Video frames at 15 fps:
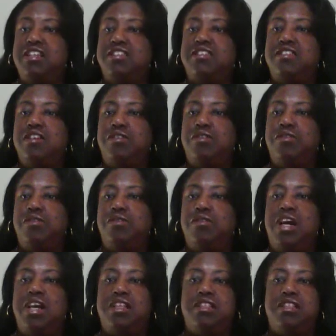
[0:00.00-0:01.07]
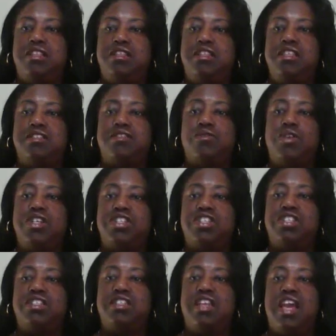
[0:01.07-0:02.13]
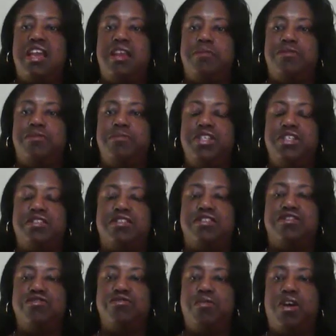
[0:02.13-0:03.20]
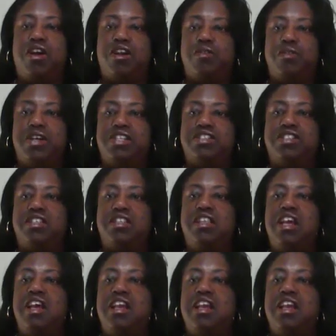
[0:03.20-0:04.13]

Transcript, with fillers: So this question came to me, it's a two-part question,